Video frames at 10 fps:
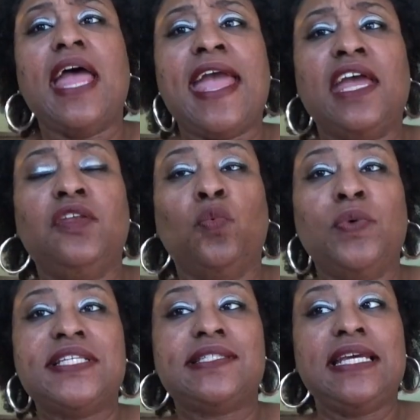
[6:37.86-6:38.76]
And
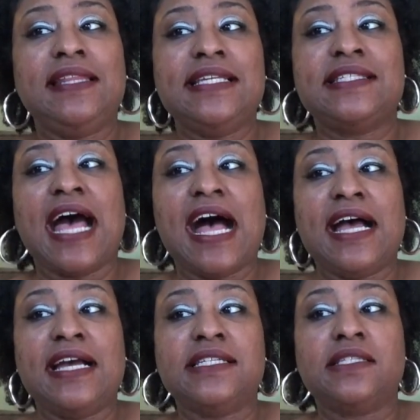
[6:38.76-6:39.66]
we see these
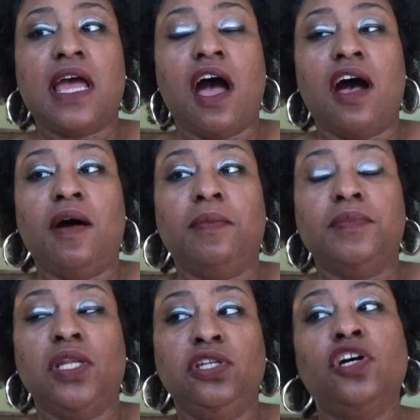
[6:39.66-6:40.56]
guys
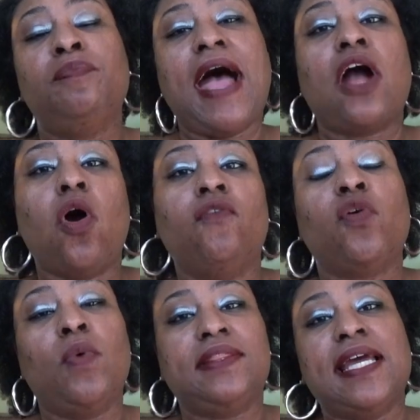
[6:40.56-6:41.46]
look back over
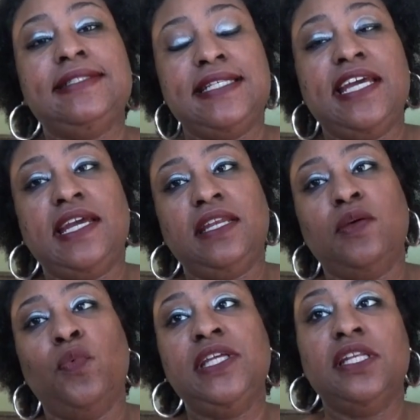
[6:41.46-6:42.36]
what they did.
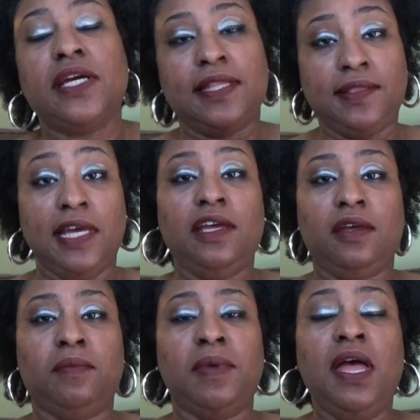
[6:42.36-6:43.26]
We look at
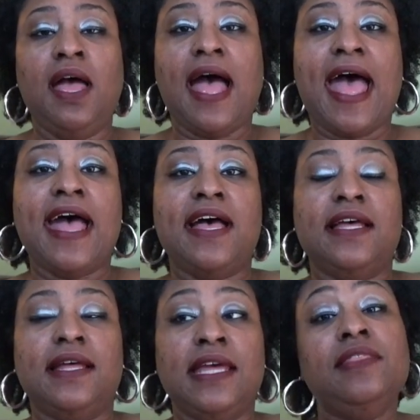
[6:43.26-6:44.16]
them
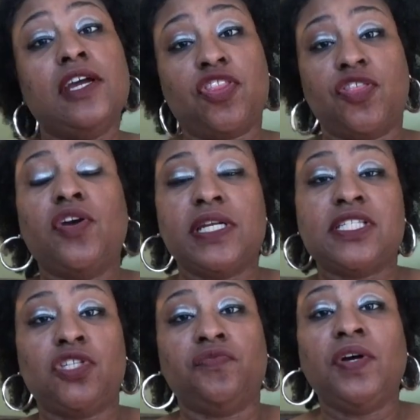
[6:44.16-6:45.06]
in their
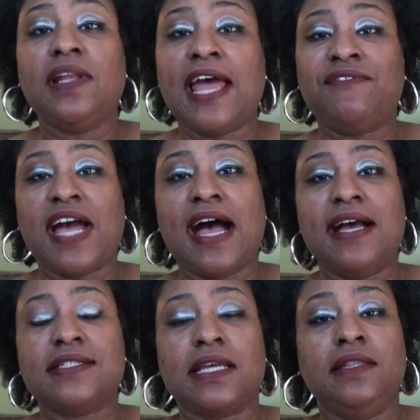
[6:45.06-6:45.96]
30s, the real life
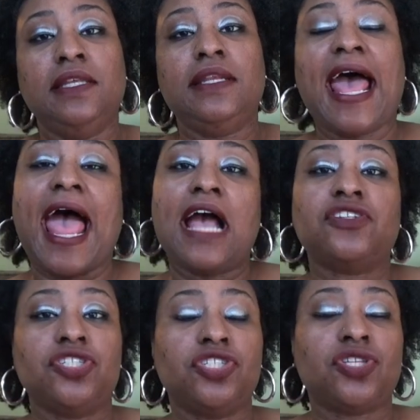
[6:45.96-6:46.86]
guys, and then the
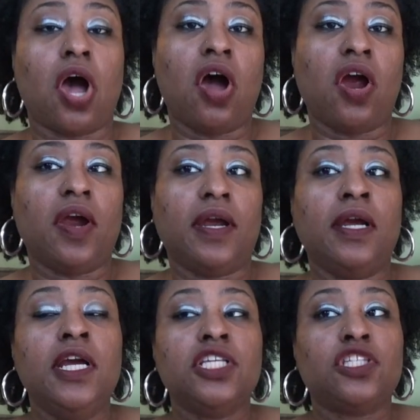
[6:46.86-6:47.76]
actors
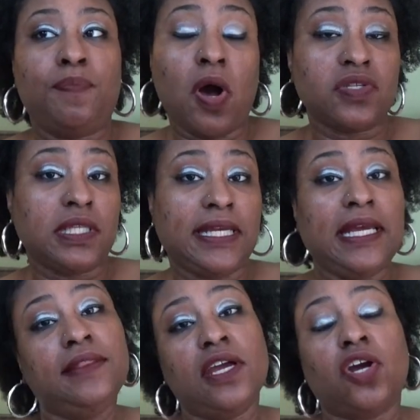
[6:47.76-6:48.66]
are supposedly
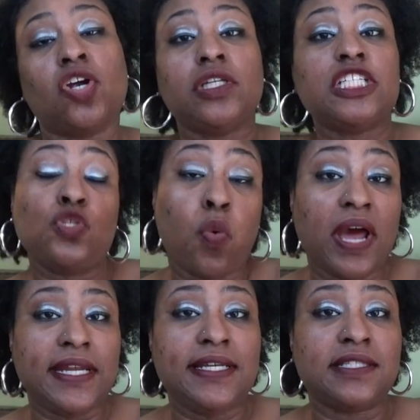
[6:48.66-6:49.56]
in their early
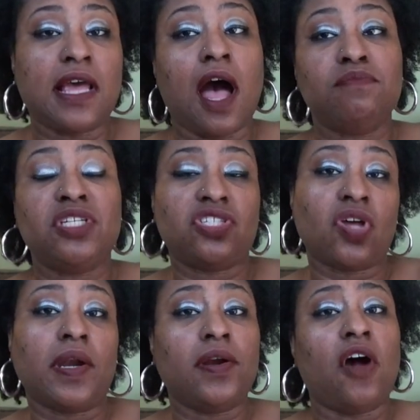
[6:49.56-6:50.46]
20s, just
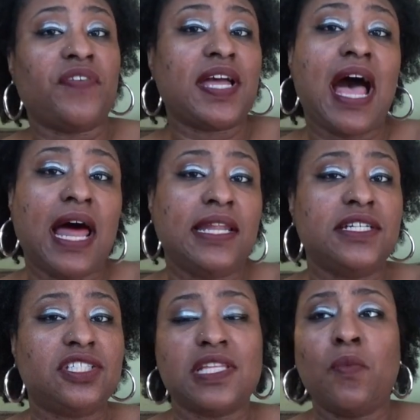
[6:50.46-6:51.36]
starting off in
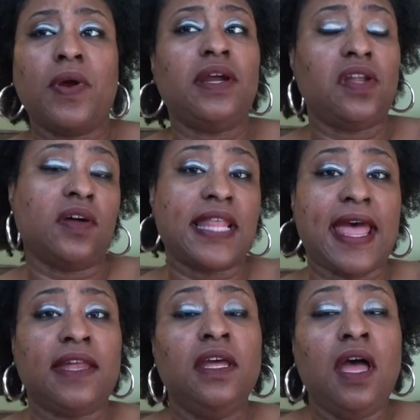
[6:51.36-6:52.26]
college, somewhere along
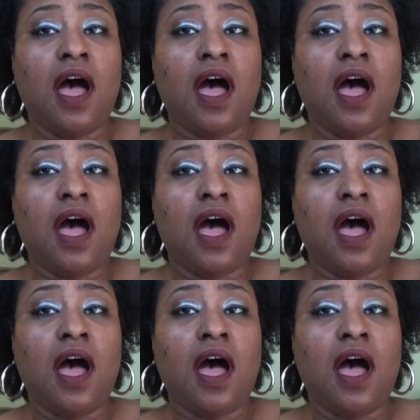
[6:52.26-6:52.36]
that